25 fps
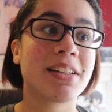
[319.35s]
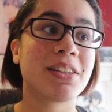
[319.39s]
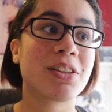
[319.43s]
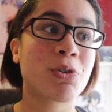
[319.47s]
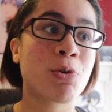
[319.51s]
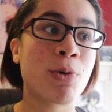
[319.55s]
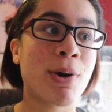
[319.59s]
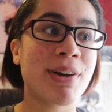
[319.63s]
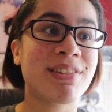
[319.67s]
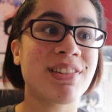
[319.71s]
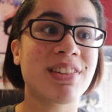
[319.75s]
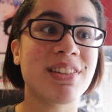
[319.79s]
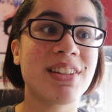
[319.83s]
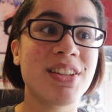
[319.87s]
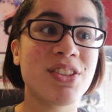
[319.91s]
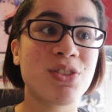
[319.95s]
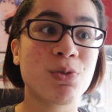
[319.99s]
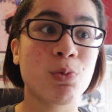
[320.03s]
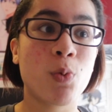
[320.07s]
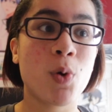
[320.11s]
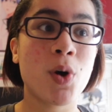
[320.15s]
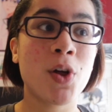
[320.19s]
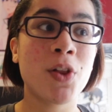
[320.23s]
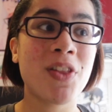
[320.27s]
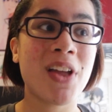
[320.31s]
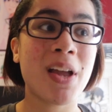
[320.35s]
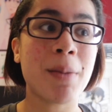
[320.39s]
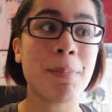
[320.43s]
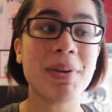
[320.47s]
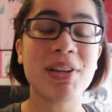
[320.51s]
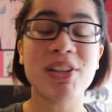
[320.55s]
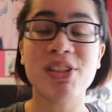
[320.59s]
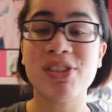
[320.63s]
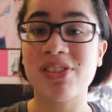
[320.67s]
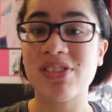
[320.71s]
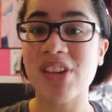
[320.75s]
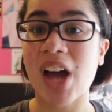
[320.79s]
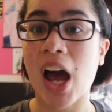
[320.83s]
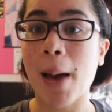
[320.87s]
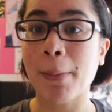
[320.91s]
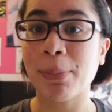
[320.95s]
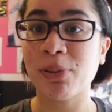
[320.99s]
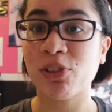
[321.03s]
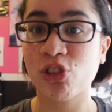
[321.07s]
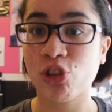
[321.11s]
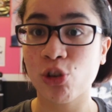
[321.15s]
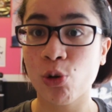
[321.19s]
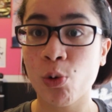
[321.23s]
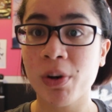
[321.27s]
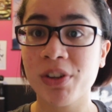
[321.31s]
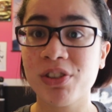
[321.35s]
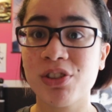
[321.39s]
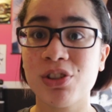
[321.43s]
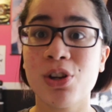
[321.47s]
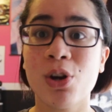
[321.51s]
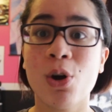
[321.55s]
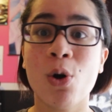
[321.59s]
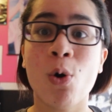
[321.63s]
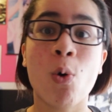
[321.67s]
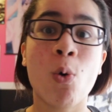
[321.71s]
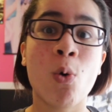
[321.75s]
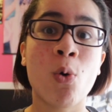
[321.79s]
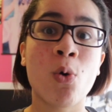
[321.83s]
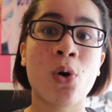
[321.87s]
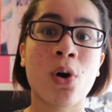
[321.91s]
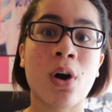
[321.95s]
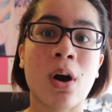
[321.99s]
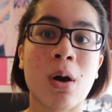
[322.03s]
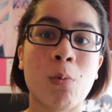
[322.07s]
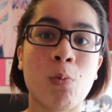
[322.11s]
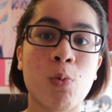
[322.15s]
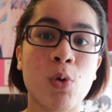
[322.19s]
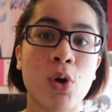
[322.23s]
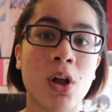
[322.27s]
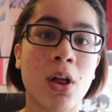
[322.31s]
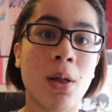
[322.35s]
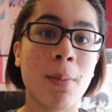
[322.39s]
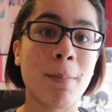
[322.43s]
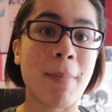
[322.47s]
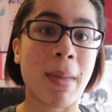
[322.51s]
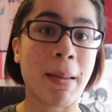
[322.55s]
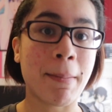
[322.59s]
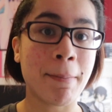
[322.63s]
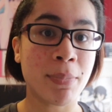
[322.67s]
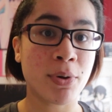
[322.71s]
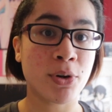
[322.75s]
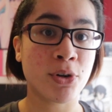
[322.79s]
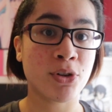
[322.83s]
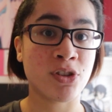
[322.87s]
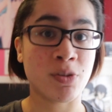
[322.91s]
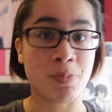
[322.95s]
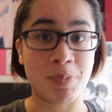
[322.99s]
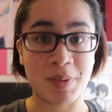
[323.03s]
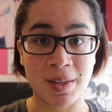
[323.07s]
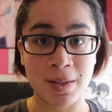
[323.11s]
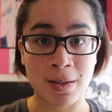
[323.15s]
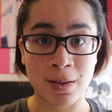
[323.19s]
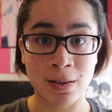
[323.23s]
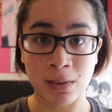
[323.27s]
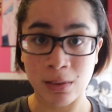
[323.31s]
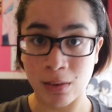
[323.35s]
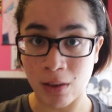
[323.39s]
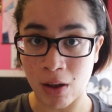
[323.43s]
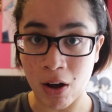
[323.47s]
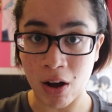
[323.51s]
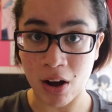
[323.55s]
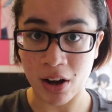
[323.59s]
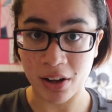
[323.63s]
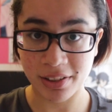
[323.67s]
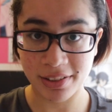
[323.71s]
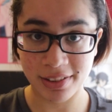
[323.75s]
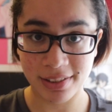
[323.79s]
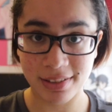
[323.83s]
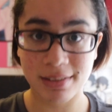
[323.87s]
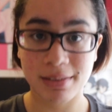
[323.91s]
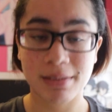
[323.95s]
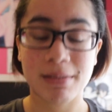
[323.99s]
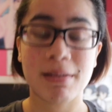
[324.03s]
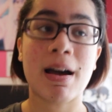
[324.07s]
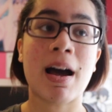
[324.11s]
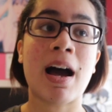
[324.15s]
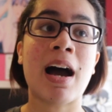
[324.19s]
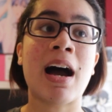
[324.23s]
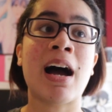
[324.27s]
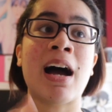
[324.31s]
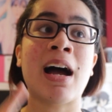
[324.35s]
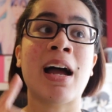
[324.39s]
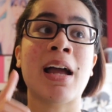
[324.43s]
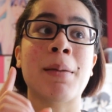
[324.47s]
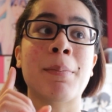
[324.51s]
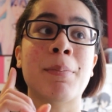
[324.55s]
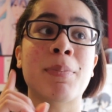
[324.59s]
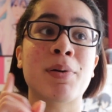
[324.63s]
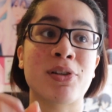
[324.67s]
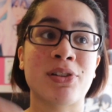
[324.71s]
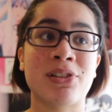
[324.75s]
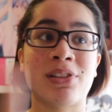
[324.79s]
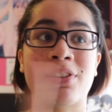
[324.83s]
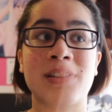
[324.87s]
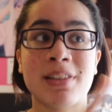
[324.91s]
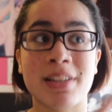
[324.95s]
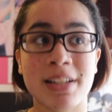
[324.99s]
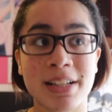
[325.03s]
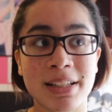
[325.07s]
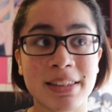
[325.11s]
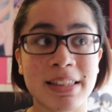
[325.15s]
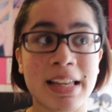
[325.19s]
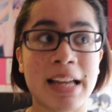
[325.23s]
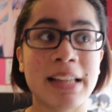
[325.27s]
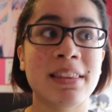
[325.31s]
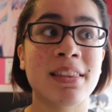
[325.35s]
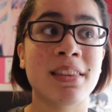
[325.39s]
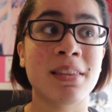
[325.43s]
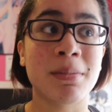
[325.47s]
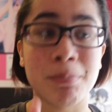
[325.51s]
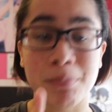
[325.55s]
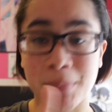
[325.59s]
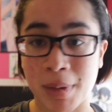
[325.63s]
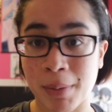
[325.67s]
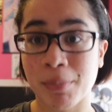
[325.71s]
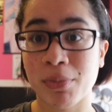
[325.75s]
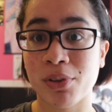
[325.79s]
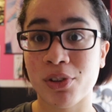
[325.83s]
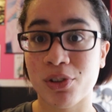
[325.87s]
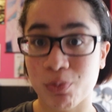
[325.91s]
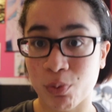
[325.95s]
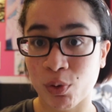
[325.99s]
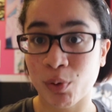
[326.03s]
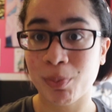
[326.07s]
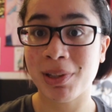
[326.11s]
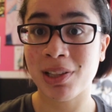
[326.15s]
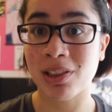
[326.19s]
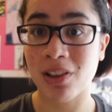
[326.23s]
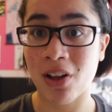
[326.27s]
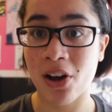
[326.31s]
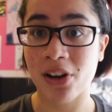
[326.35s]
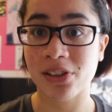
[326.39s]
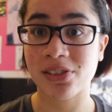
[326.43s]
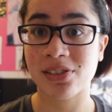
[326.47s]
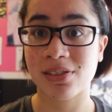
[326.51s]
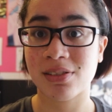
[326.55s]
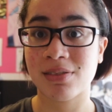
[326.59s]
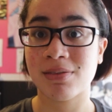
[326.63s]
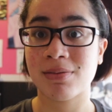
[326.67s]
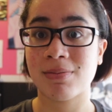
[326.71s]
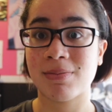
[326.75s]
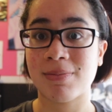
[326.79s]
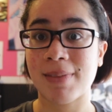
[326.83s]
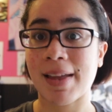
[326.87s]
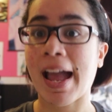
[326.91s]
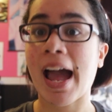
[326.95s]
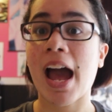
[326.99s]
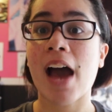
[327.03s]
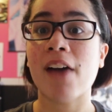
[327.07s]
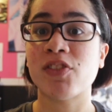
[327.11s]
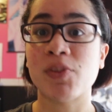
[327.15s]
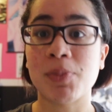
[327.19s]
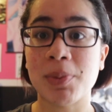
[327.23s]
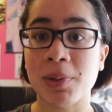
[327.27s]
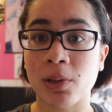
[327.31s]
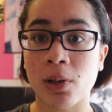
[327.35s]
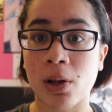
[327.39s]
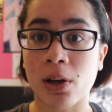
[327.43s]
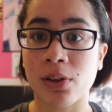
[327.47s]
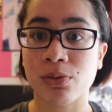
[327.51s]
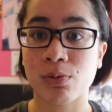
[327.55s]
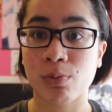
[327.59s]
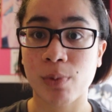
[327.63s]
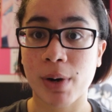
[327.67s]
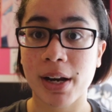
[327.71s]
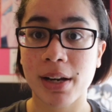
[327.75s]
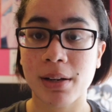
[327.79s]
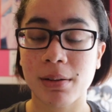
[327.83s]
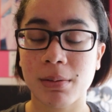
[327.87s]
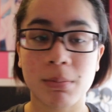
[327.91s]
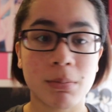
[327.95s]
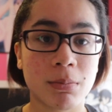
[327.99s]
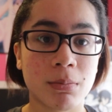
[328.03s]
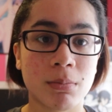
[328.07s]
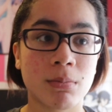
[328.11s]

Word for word: The question is, will they be stopped short or will members be lost? I personally think that members will be lost. They have to be lost, right?